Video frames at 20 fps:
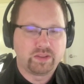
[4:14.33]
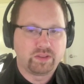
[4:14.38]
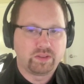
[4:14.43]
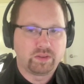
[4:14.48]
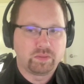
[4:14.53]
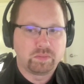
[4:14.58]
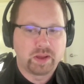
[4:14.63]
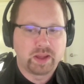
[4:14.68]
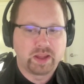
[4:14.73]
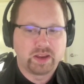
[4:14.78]
You
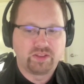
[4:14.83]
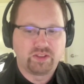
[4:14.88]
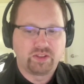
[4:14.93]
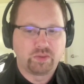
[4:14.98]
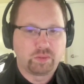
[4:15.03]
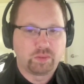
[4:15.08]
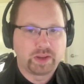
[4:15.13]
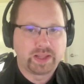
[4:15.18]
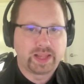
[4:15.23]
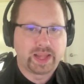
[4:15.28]
mentioned
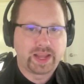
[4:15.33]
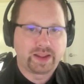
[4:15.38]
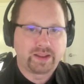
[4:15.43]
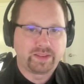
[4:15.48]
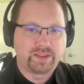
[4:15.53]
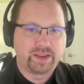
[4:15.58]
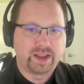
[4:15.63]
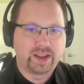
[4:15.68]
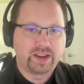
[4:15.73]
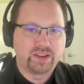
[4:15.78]

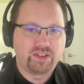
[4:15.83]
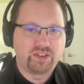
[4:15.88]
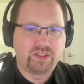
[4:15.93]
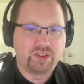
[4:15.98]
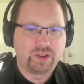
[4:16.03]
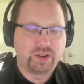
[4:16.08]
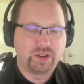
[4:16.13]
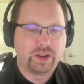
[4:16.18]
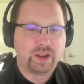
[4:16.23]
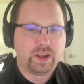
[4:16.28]

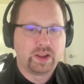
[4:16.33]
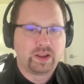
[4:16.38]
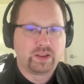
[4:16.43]
relaxation,